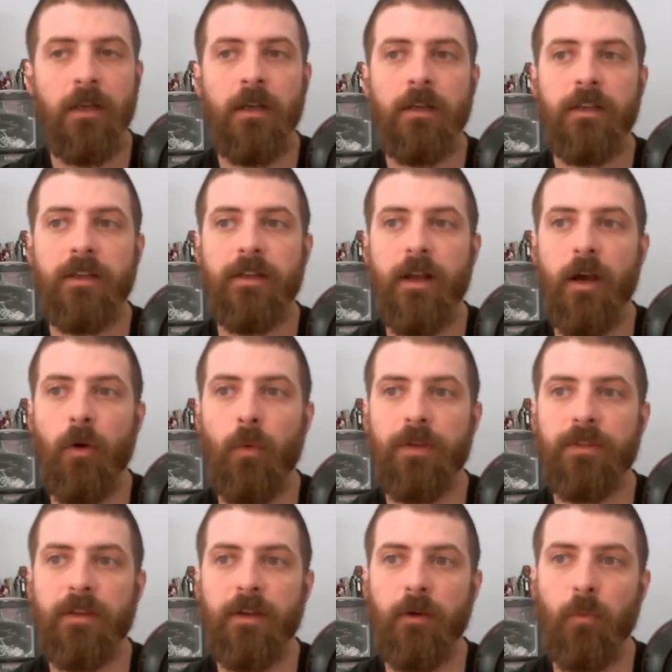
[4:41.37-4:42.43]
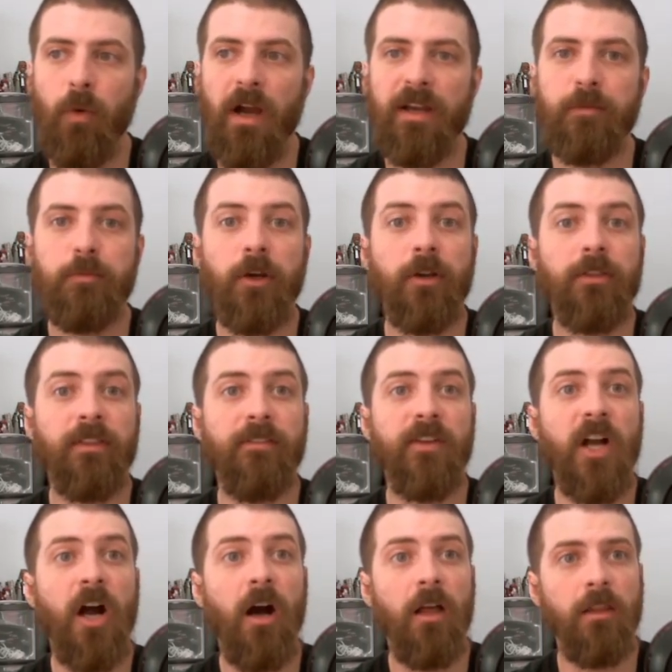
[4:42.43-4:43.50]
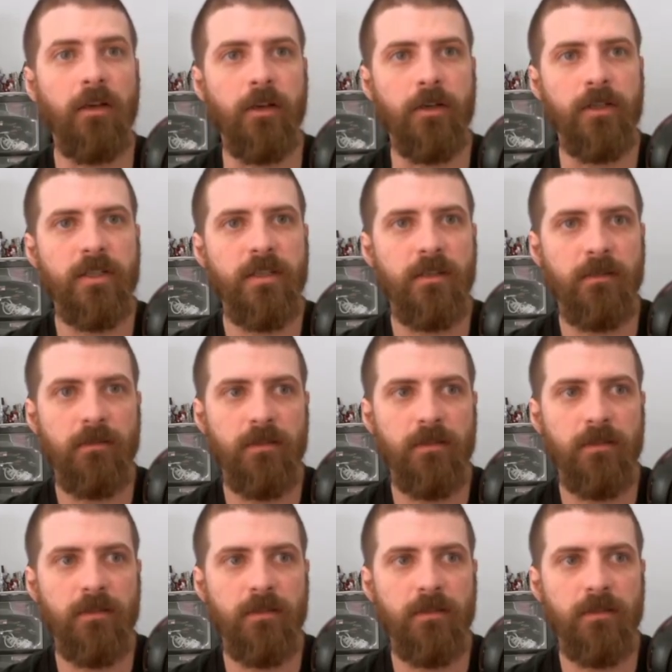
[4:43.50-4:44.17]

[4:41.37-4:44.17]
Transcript: with a wide berth of colors,